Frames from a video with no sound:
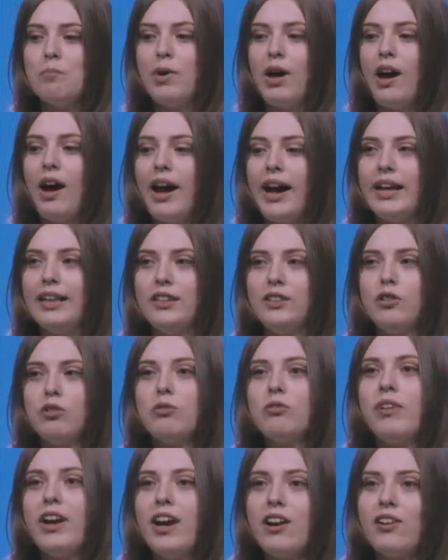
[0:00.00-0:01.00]
behind the
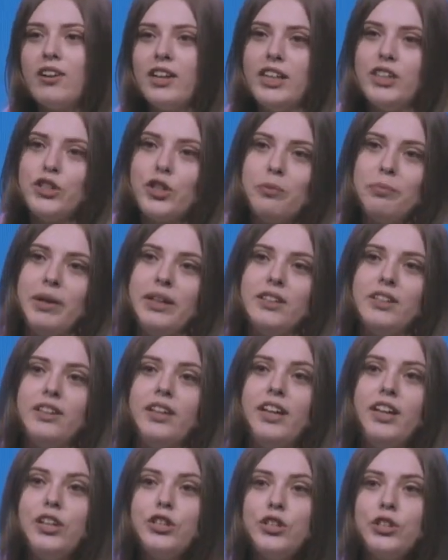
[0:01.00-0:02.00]
rare
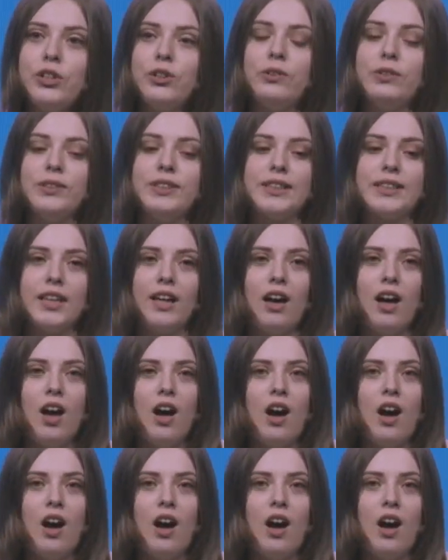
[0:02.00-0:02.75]
intermittent issues,